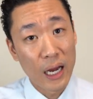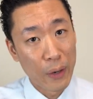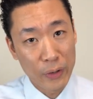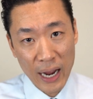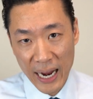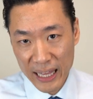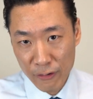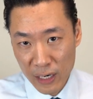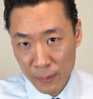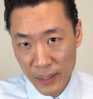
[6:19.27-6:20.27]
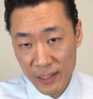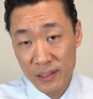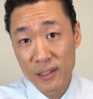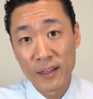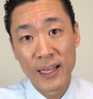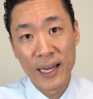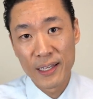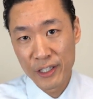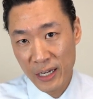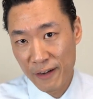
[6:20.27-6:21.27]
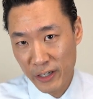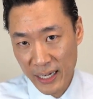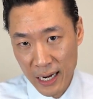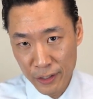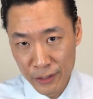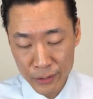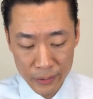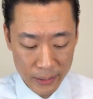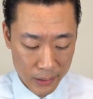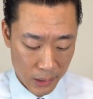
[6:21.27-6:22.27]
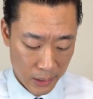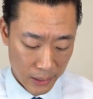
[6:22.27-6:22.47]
I would highly recommend that you have an accountant do it.